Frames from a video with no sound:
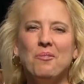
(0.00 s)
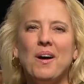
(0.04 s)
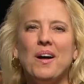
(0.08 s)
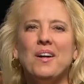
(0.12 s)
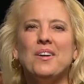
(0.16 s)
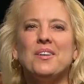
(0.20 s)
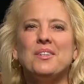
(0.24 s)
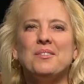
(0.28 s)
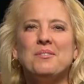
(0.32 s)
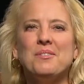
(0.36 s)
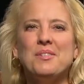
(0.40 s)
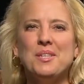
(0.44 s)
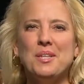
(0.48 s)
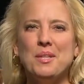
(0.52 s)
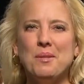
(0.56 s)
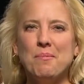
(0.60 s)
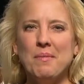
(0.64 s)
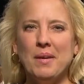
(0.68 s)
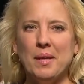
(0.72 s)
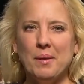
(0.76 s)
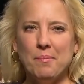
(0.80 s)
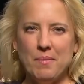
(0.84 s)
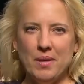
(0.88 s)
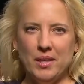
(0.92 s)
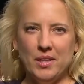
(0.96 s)
Welcome to the
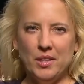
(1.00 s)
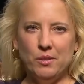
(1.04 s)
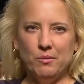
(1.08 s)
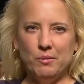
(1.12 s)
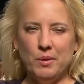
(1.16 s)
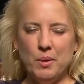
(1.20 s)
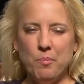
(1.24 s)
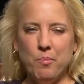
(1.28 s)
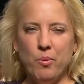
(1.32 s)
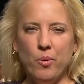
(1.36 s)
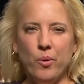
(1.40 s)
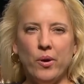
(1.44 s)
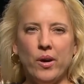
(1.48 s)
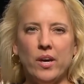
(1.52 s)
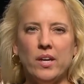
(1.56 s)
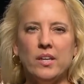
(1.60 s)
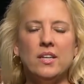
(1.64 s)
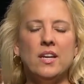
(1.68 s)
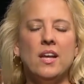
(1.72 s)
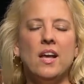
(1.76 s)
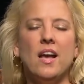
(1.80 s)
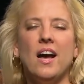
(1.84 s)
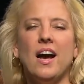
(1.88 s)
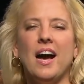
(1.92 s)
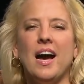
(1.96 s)
Macmillan Report.
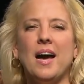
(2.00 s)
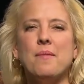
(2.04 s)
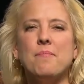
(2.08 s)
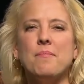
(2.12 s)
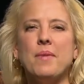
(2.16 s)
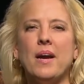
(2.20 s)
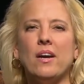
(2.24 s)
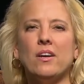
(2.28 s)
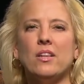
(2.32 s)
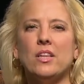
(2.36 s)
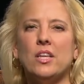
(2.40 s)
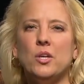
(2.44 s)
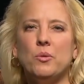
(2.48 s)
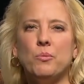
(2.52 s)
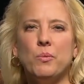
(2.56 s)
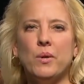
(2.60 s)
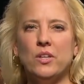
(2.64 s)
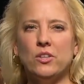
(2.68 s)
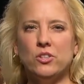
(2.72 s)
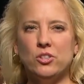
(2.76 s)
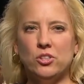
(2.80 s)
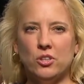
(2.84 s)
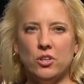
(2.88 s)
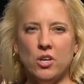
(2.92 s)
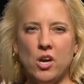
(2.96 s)
I'm Marilyn
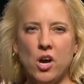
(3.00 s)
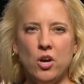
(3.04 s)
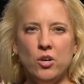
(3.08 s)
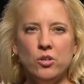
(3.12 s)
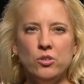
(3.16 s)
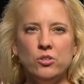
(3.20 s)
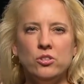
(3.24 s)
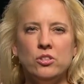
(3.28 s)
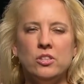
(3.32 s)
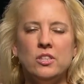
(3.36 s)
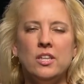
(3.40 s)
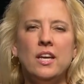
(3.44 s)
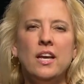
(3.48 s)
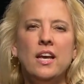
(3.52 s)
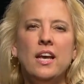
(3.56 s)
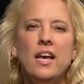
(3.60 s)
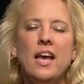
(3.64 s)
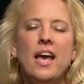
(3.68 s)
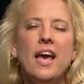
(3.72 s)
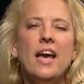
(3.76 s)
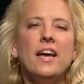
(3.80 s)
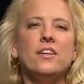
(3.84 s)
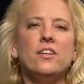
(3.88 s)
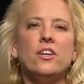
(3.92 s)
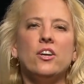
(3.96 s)
Wilkes, host,
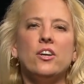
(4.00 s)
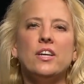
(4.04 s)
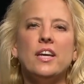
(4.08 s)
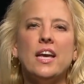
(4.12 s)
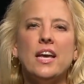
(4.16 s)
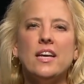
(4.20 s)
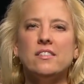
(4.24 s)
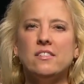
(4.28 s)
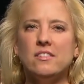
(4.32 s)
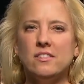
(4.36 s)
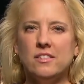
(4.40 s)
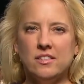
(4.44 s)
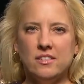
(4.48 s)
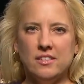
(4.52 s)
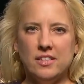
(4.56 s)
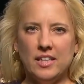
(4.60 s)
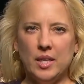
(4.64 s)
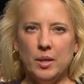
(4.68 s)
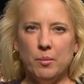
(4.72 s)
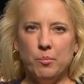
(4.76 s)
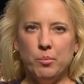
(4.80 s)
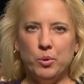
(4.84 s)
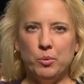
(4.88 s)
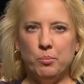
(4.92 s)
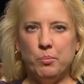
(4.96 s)
and our guest is
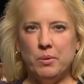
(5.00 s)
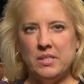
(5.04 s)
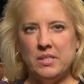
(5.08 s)
Eboo